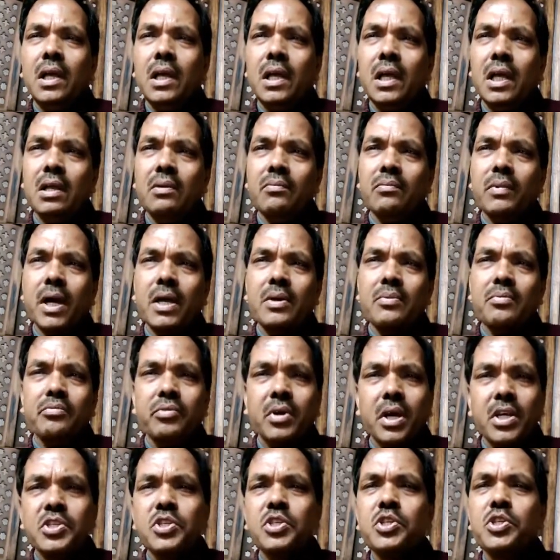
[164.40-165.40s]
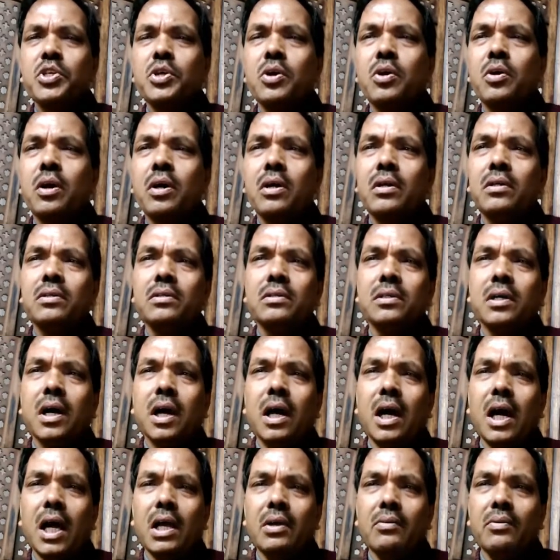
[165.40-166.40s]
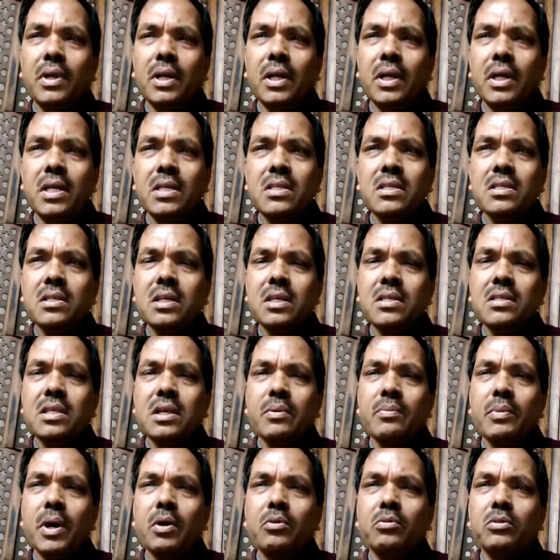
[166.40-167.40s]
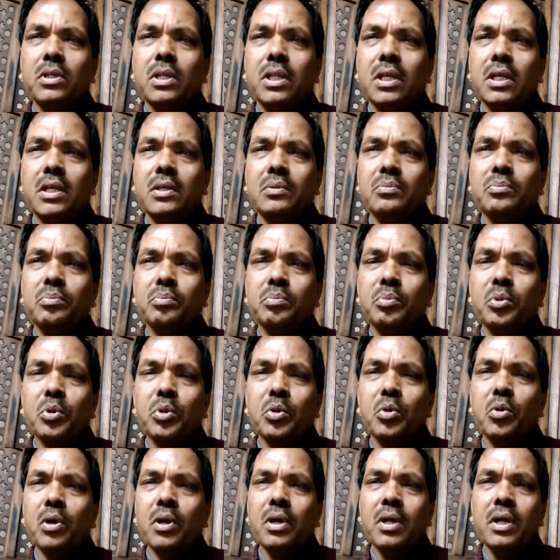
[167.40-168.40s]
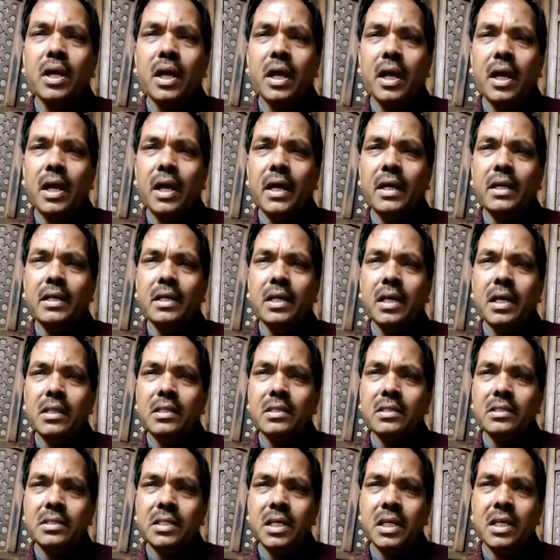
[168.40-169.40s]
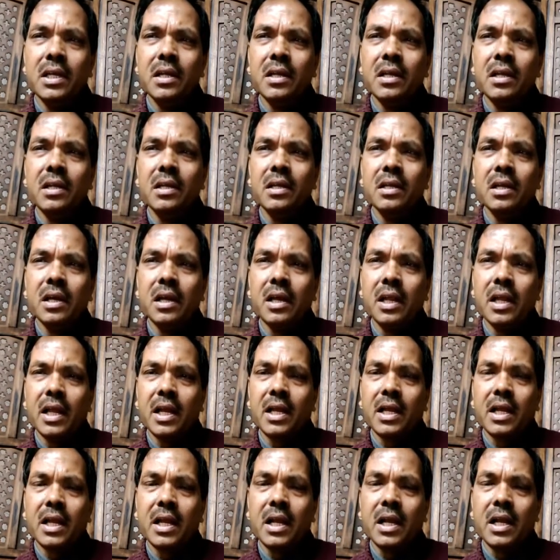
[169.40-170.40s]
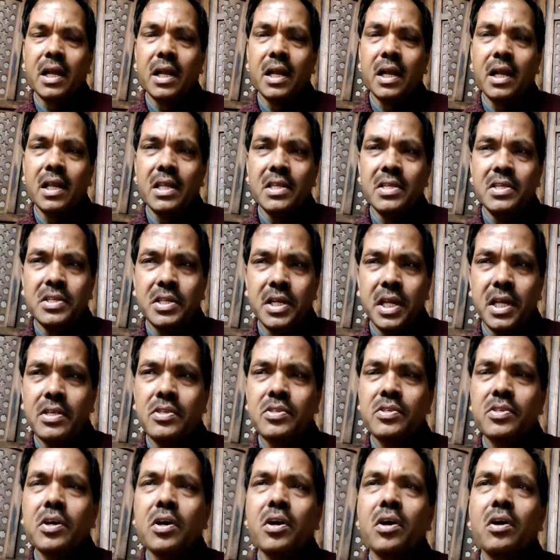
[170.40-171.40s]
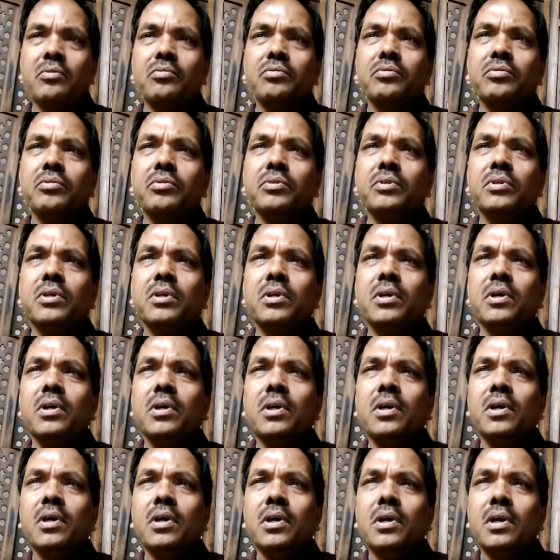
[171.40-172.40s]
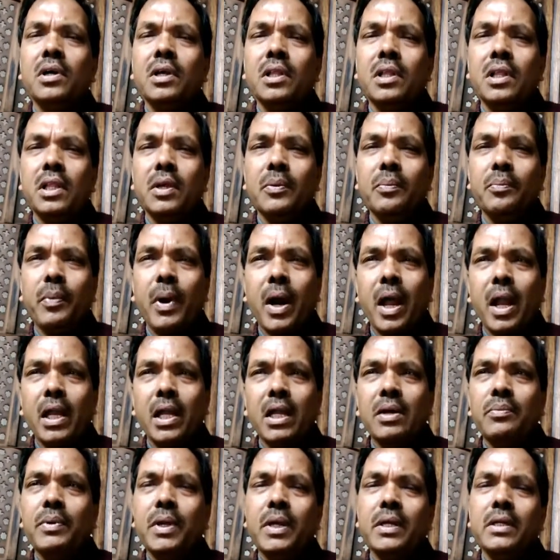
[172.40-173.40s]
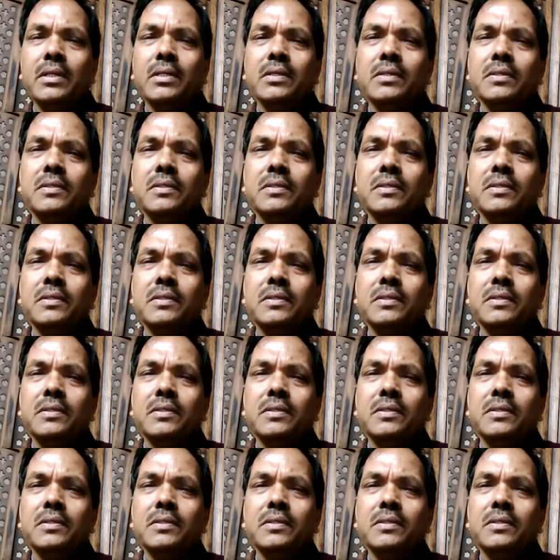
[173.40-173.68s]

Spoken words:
in my first talk, I will discuss about the broad and general characteristics of the Parliament,